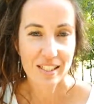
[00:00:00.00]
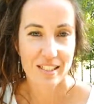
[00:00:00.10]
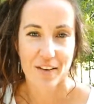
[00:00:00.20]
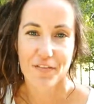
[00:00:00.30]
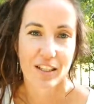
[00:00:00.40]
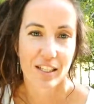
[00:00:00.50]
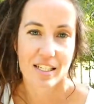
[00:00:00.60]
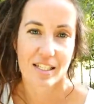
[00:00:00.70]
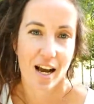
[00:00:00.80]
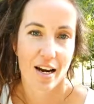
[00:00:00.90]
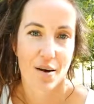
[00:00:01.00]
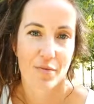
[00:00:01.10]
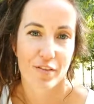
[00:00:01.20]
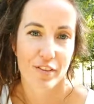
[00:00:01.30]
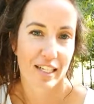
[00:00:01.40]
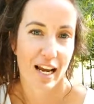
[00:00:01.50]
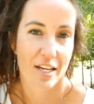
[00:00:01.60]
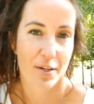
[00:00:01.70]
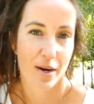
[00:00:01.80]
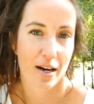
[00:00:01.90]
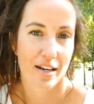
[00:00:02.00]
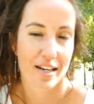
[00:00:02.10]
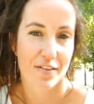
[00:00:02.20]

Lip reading: definitely sign up for Veganuary